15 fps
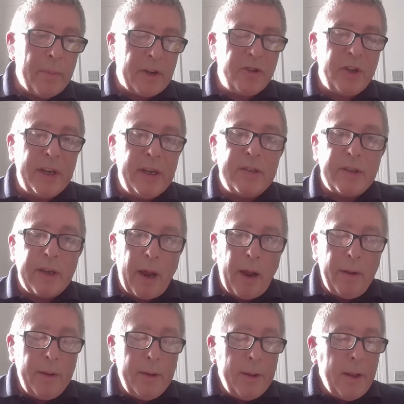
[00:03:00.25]
are much easier
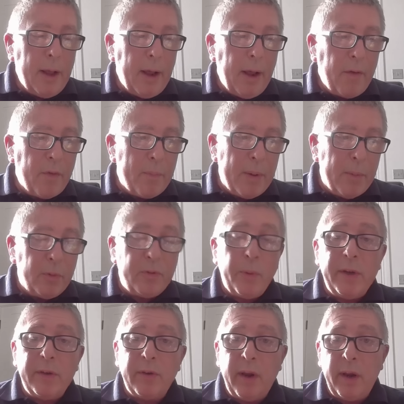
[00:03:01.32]
for people to
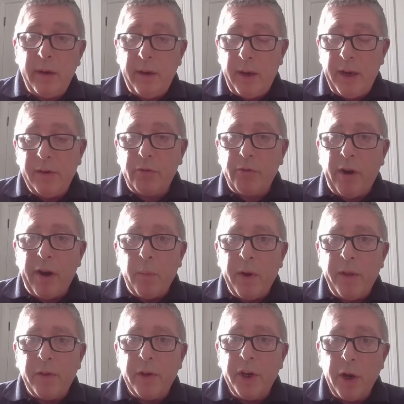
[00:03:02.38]
integrate
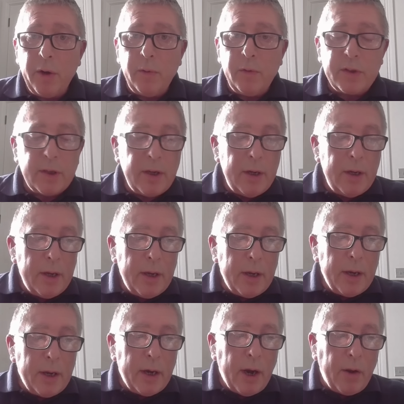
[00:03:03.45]
with and use.
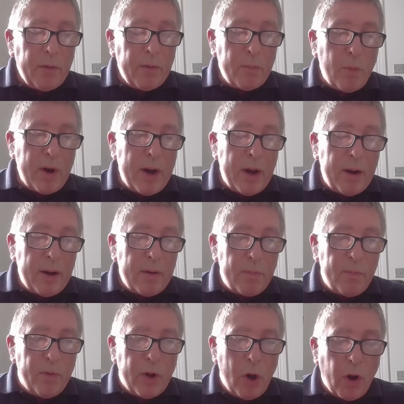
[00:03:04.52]
You know, when a
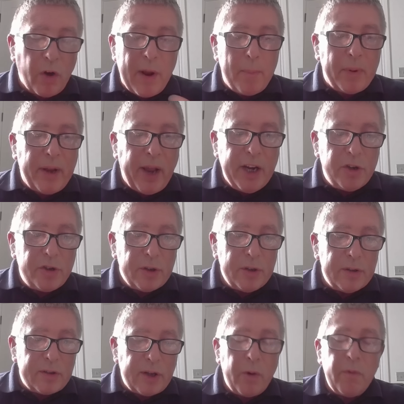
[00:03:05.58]
lot of
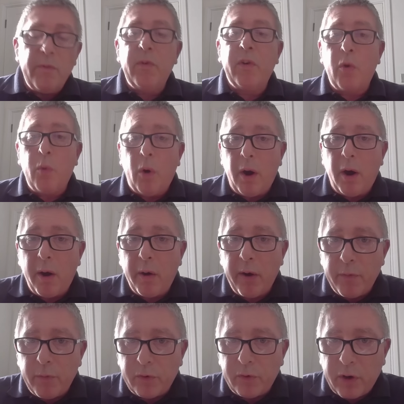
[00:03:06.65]
applications don't require high
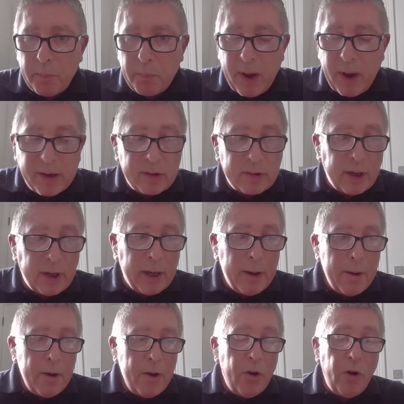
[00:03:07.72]
levels of complexity,
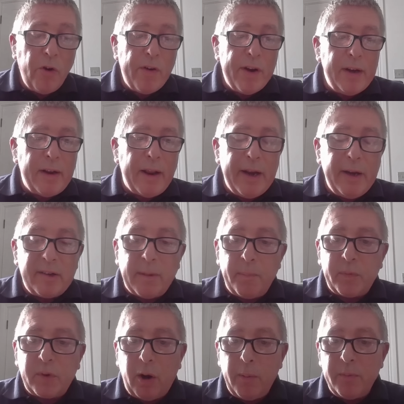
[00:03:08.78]
or indeed
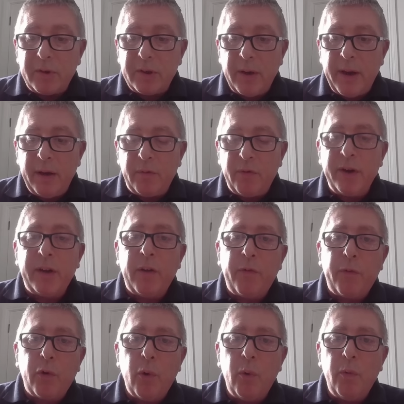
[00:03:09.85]
sometimes it's very
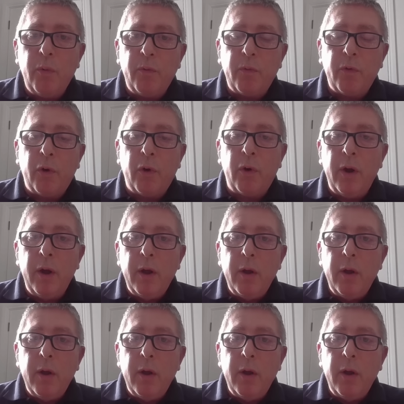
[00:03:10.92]
difficult for